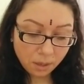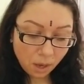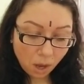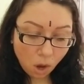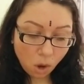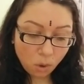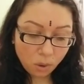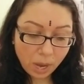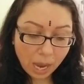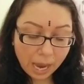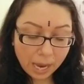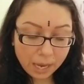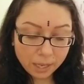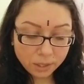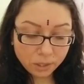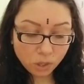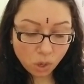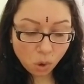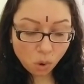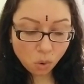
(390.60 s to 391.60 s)
Okay,
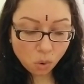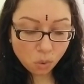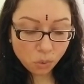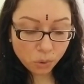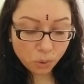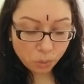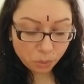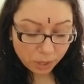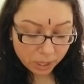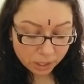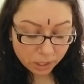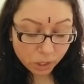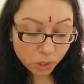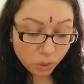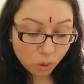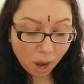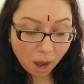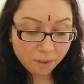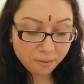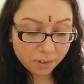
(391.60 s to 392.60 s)
so the reason you
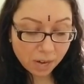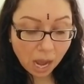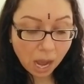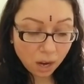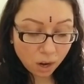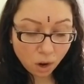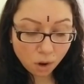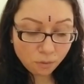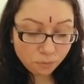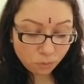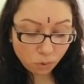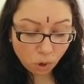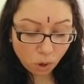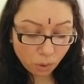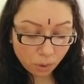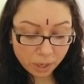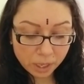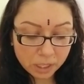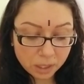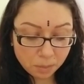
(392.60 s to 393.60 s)
have not come
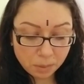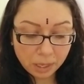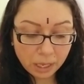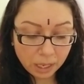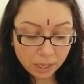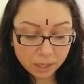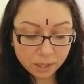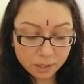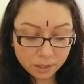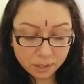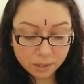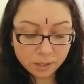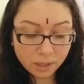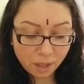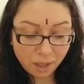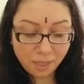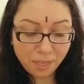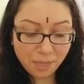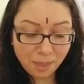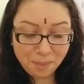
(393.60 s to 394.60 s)
forward is because
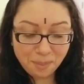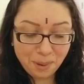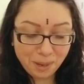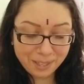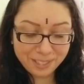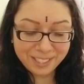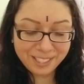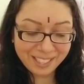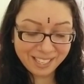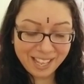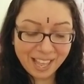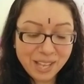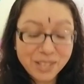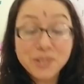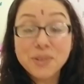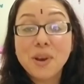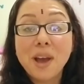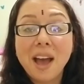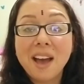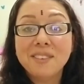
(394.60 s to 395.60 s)
the person that
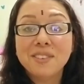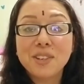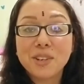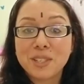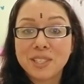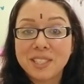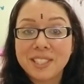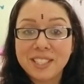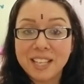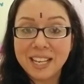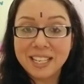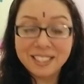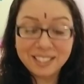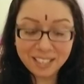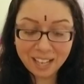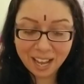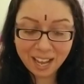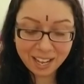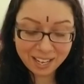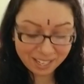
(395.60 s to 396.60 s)
you have your sights
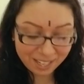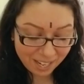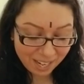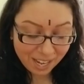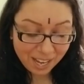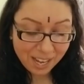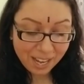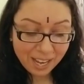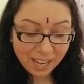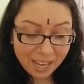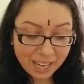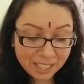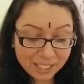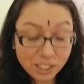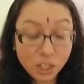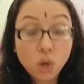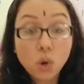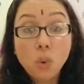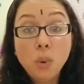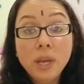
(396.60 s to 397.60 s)
on is
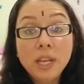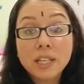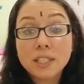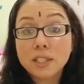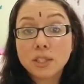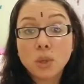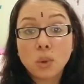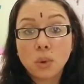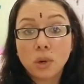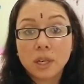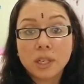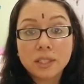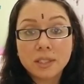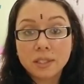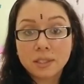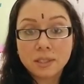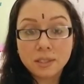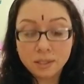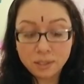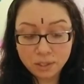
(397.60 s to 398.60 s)
a Queen of
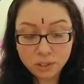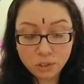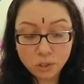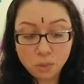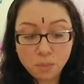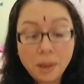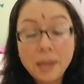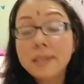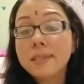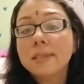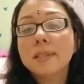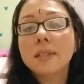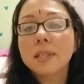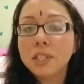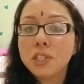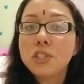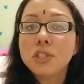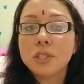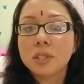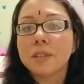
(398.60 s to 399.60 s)
Swords. So
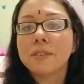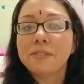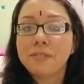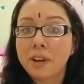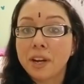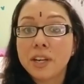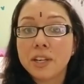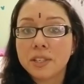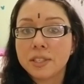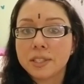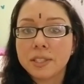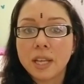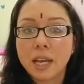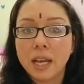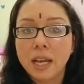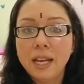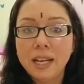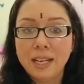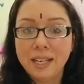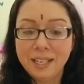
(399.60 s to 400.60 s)
basically, she's a fire
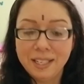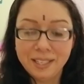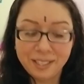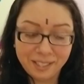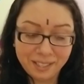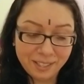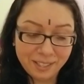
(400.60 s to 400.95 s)
sign.